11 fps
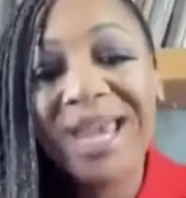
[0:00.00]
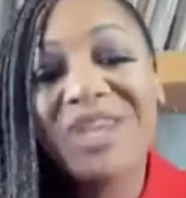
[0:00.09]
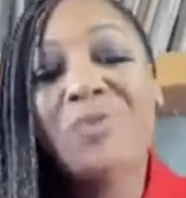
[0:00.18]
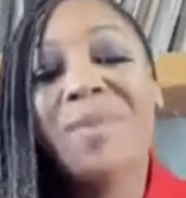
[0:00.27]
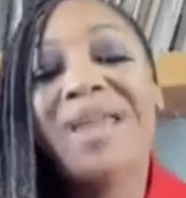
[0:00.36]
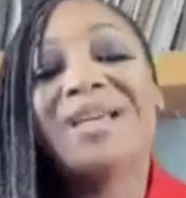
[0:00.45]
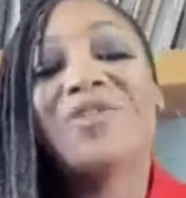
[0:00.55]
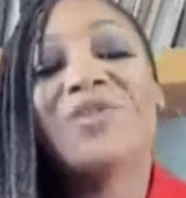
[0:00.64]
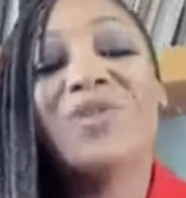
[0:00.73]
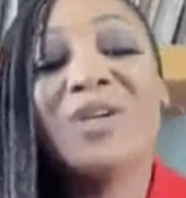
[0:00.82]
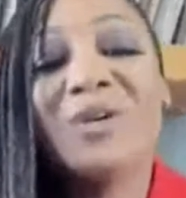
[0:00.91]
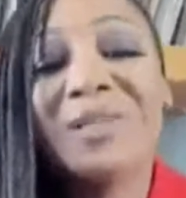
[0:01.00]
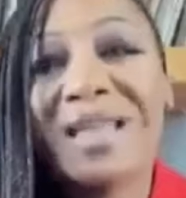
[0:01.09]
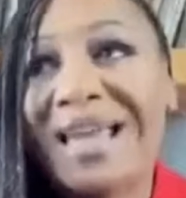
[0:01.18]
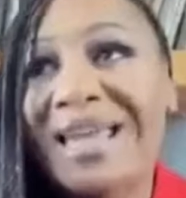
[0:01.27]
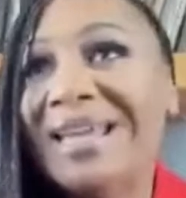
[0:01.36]
and you make us feel
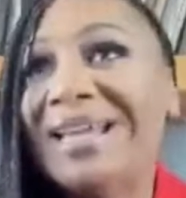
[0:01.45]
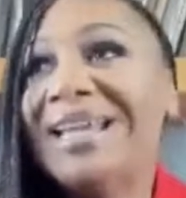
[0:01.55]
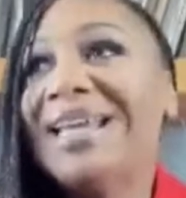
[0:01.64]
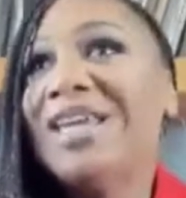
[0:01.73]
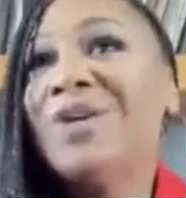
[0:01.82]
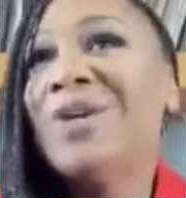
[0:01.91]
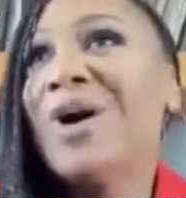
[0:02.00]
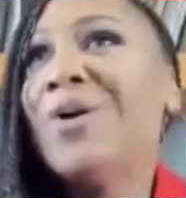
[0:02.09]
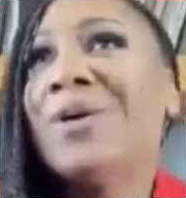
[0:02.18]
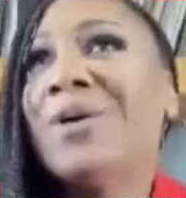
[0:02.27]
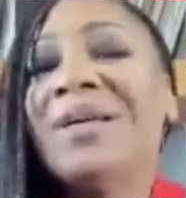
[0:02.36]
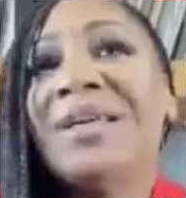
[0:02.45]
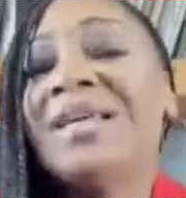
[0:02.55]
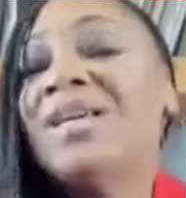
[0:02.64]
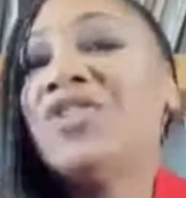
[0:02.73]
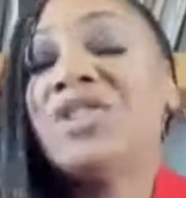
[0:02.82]
like,
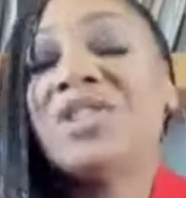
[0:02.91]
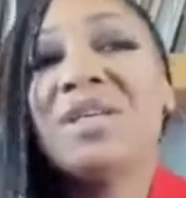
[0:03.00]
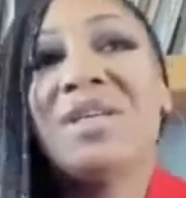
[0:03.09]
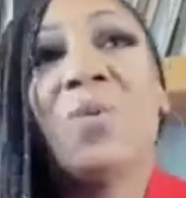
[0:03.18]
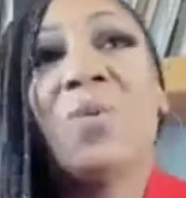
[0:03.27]
it's just a